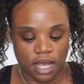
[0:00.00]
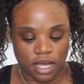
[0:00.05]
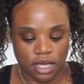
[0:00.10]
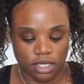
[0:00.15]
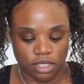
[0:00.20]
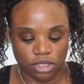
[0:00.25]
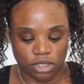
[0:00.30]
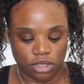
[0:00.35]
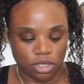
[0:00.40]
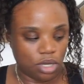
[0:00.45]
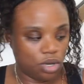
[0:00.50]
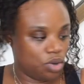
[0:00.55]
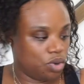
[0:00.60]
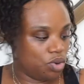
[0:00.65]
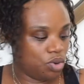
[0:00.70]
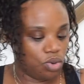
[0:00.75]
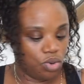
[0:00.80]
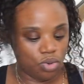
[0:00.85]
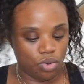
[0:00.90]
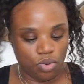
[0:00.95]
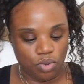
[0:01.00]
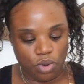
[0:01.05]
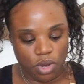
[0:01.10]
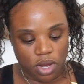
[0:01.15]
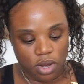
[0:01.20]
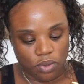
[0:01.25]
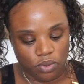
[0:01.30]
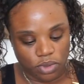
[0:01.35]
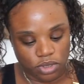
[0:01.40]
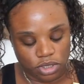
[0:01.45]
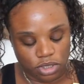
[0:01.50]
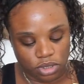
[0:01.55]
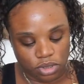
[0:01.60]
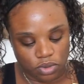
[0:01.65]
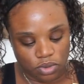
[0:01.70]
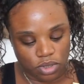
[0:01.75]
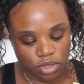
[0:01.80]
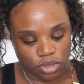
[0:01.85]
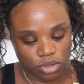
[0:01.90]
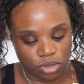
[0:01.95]
So we're
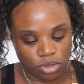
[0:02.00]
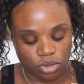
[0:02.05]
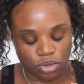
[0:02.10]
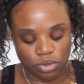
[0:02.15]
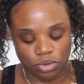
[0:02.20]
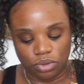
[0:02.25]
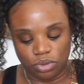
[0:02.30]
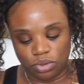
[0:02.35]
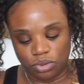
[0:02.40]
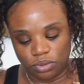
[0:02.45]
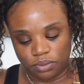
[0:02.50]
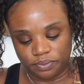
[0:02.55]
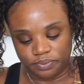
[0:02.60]
just going to